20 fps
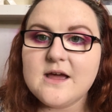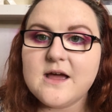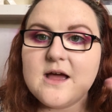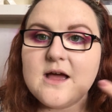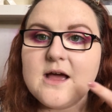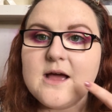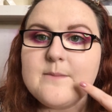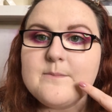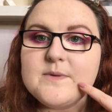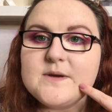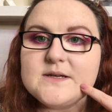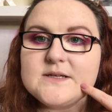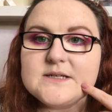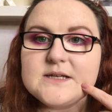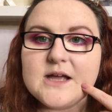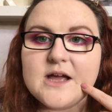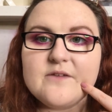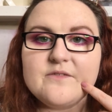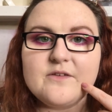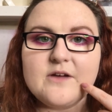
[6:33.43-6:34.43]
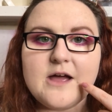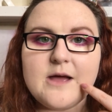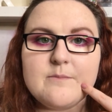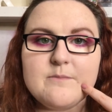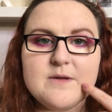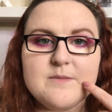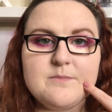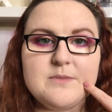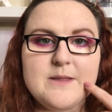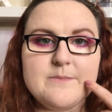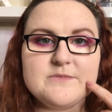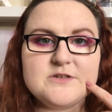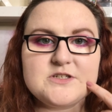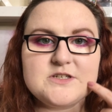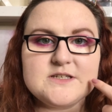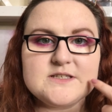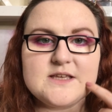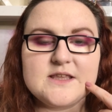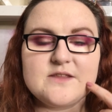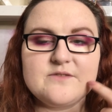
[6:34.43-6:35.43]
But it did cover up my
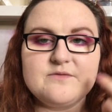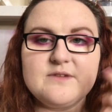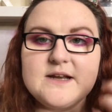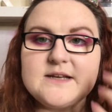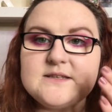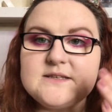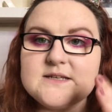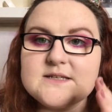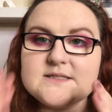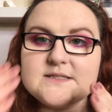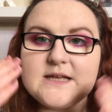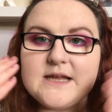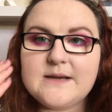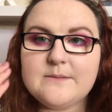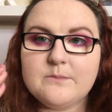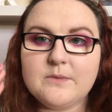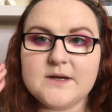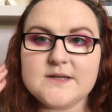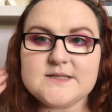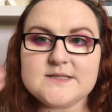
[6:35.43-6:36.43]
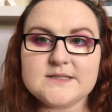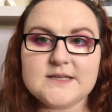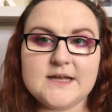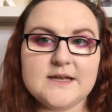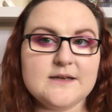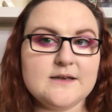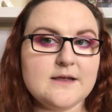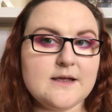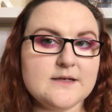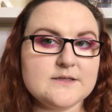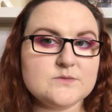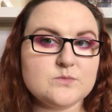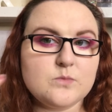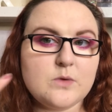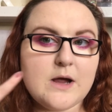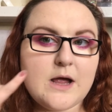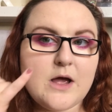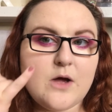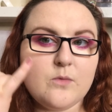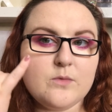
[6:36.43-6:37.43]
blemishes, like the redness in my skin as
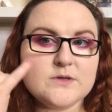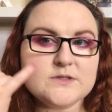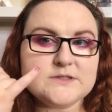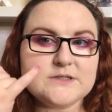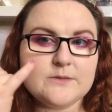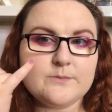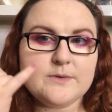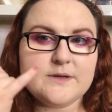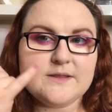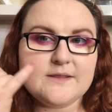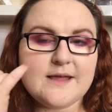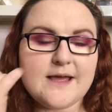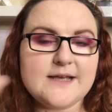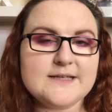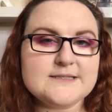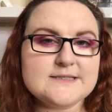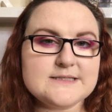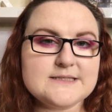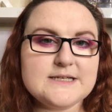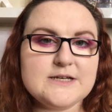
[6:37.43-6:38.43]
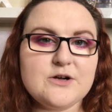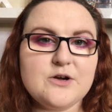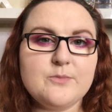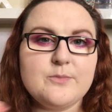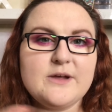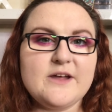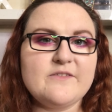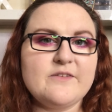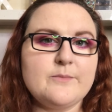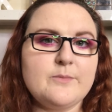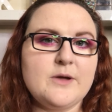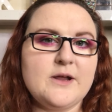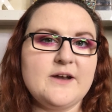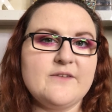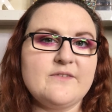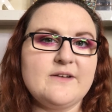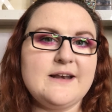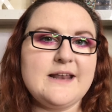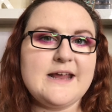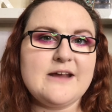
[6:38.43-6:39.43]
well. Was a little bit there still, but if I put
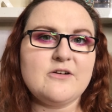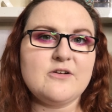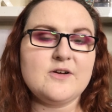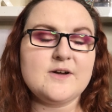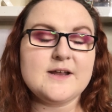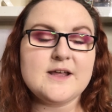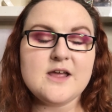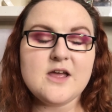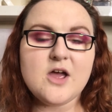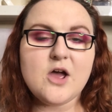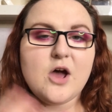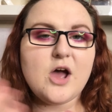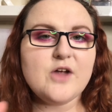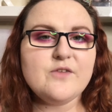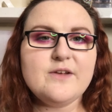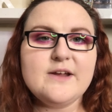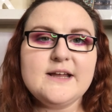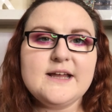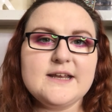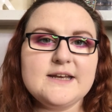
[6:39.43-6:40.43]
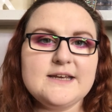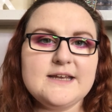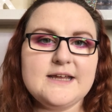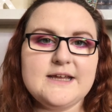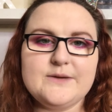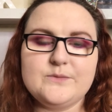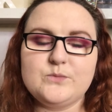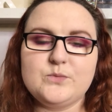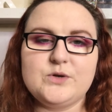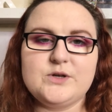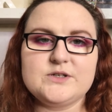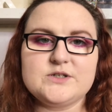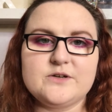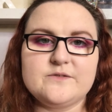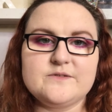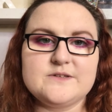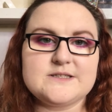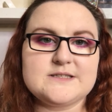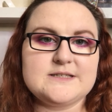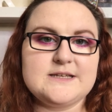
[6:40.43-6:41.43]
another layer on, I reckon it would
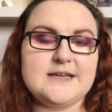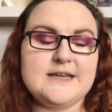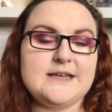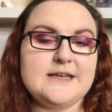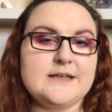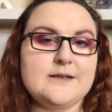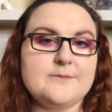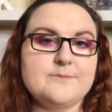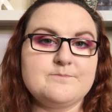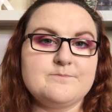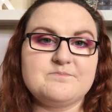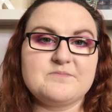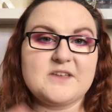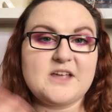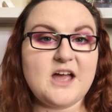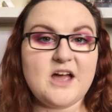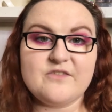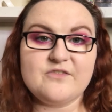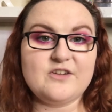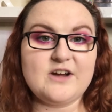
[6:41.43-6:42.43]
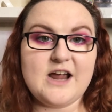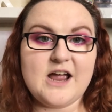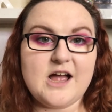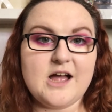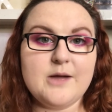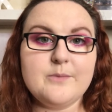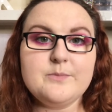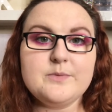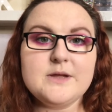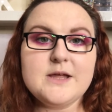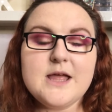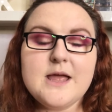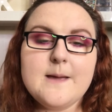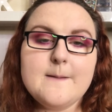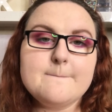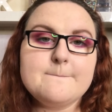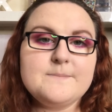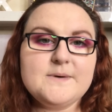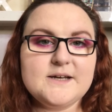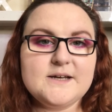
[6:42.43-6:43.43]
obviously cover it up.
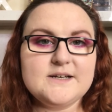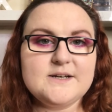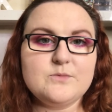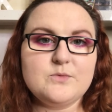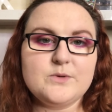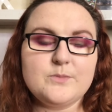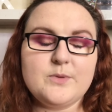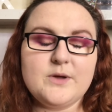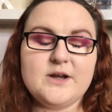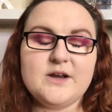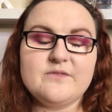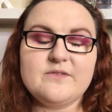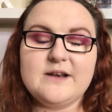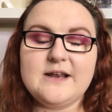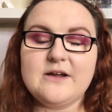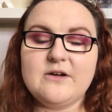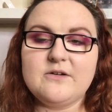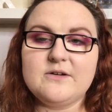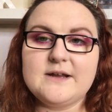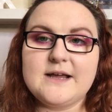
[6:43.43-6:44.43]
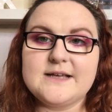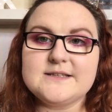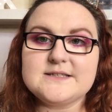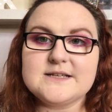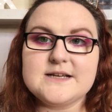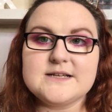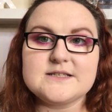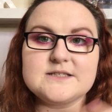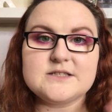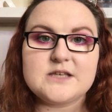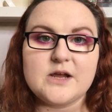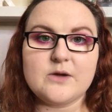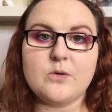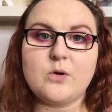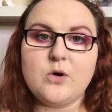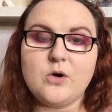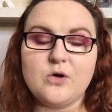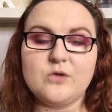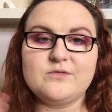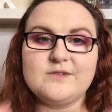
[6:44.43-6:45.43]
But I don't want to put another layer on as it is so
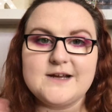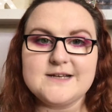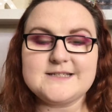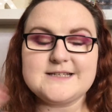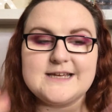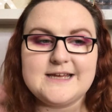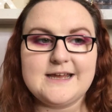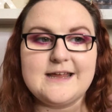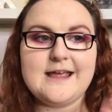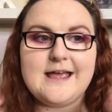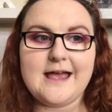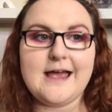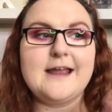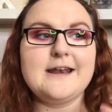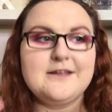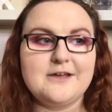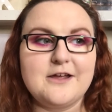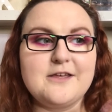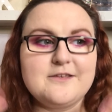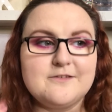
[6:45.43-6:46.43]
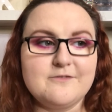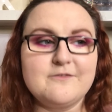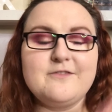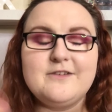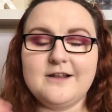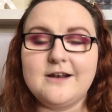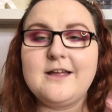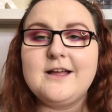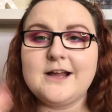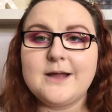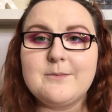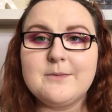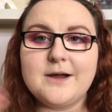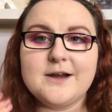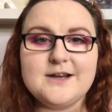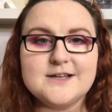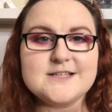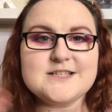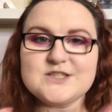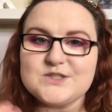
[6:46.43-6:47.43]
hot already, and I feel like I'm
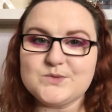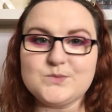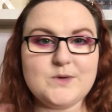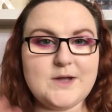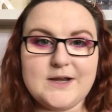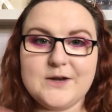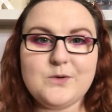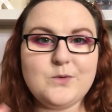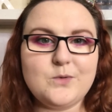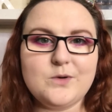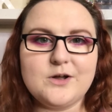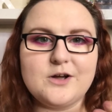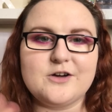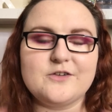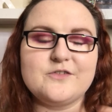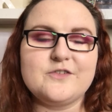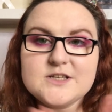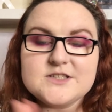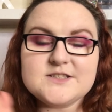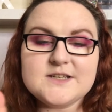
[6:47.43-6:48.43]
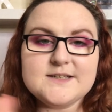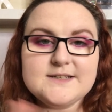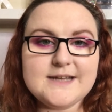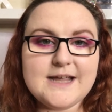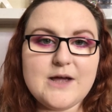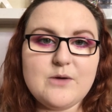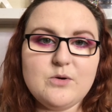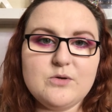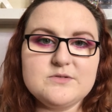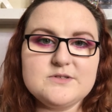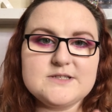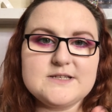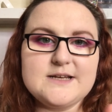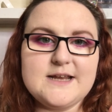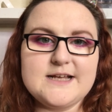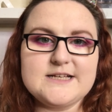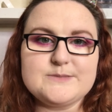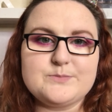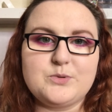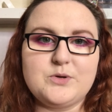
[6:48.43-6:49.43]
going to sweat it all off. So now on to the
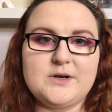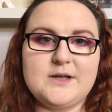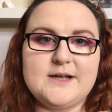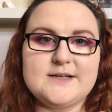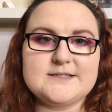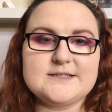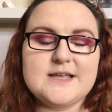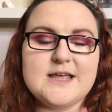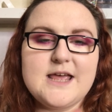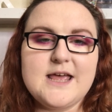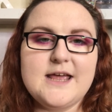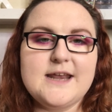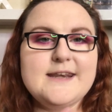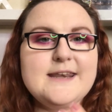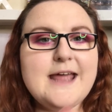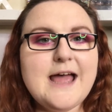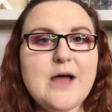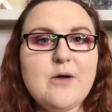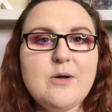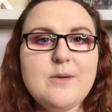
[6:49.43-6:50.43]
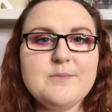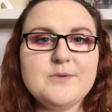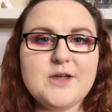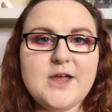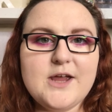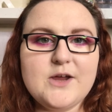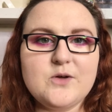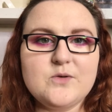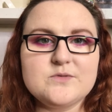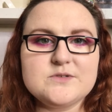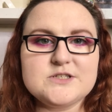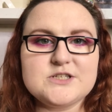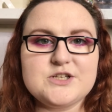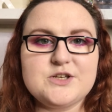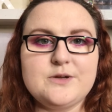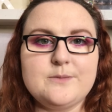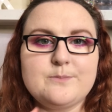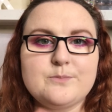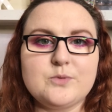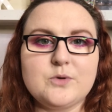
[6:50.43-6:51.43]
next product. Now I'm going on
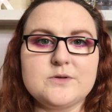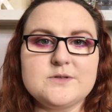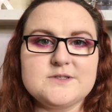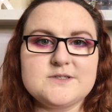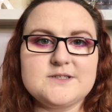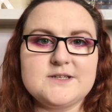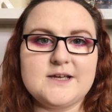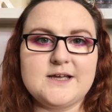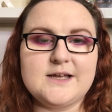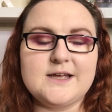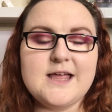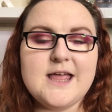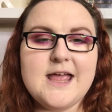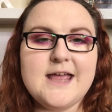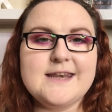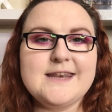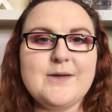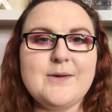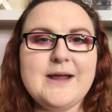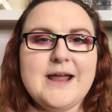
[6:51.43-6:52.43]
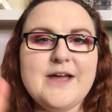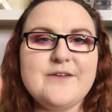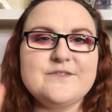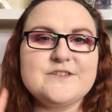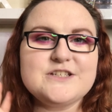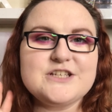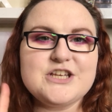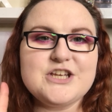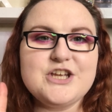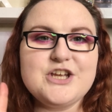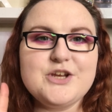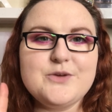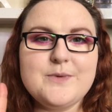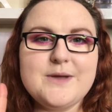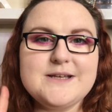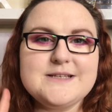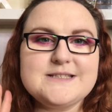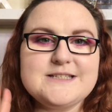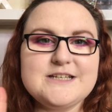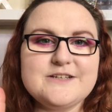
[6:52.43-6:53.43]
to bronzer. Now I have two
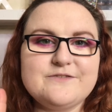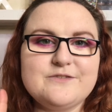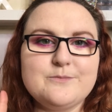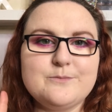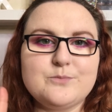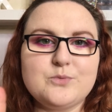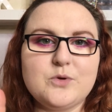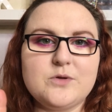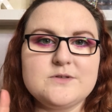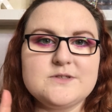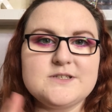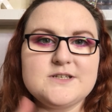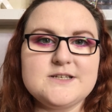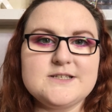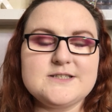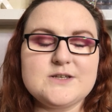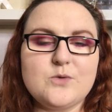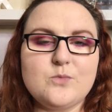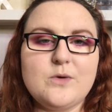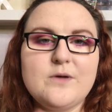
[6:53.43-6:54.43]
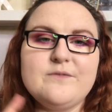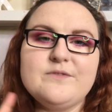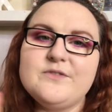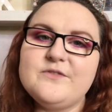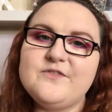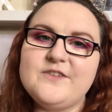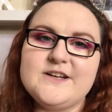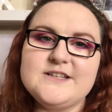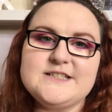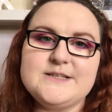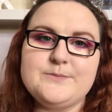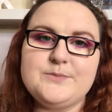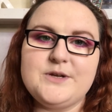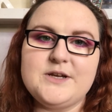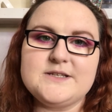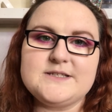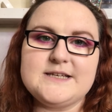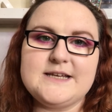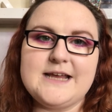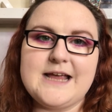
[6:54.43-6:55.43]
different bronzers, one from Fenty
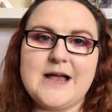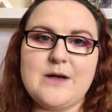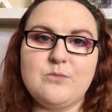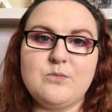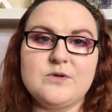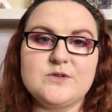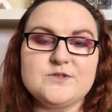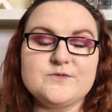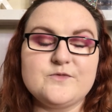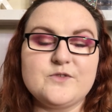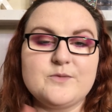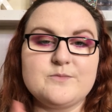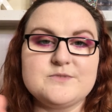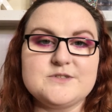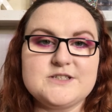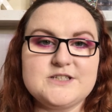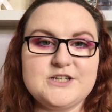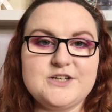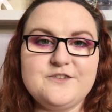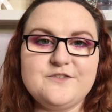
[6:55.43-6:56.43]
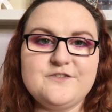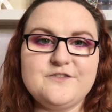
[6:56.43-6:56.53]
Beauty and one from Too